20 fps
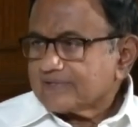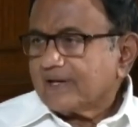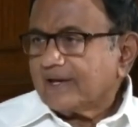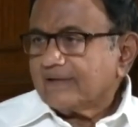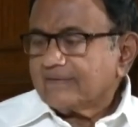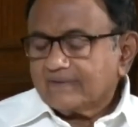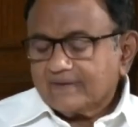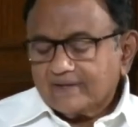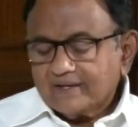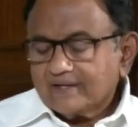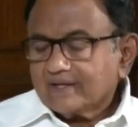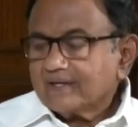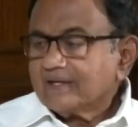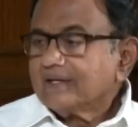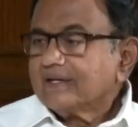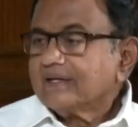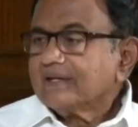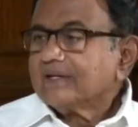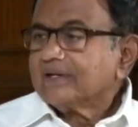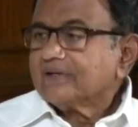I think,
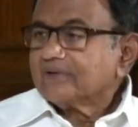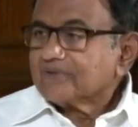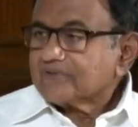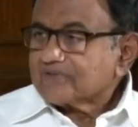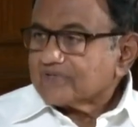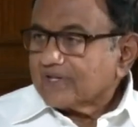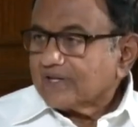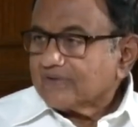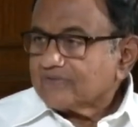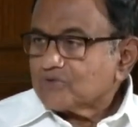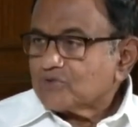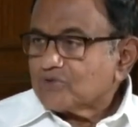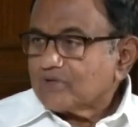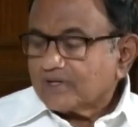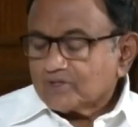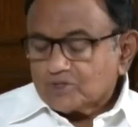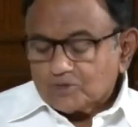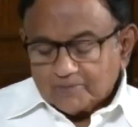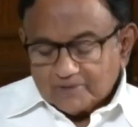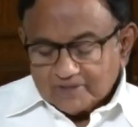reserves
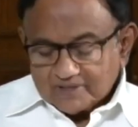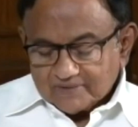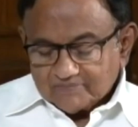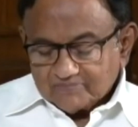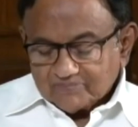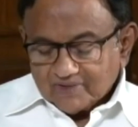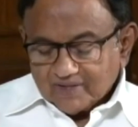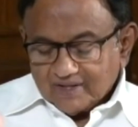judgment,